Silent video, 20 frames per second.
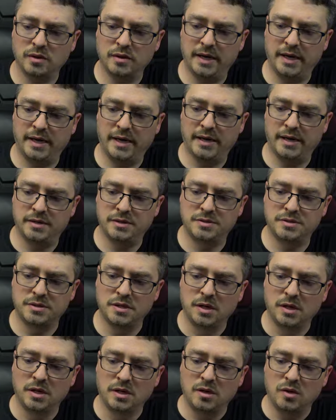and
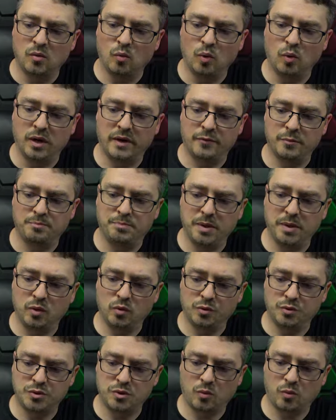whatever
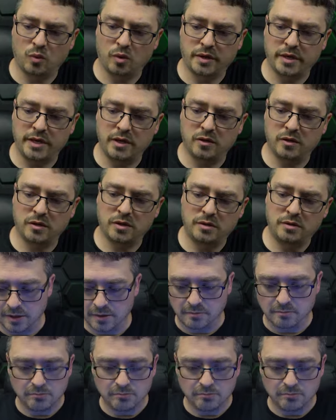build you're working on.